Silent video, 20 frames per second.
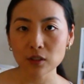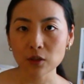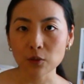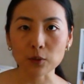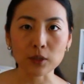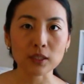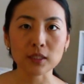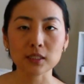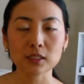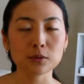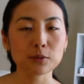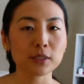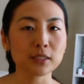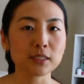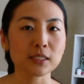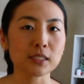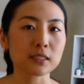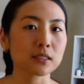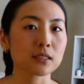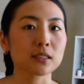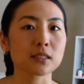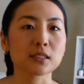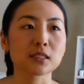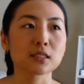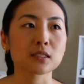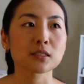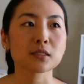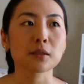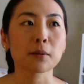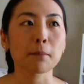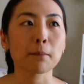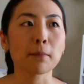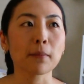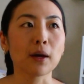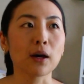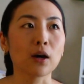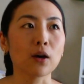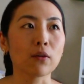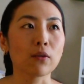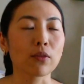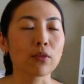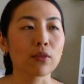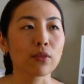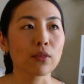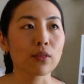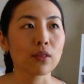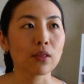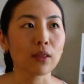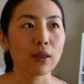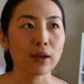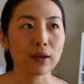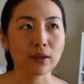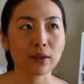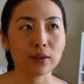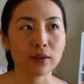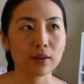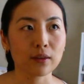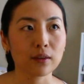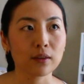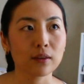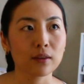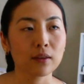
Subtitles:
where this one doesn't smell like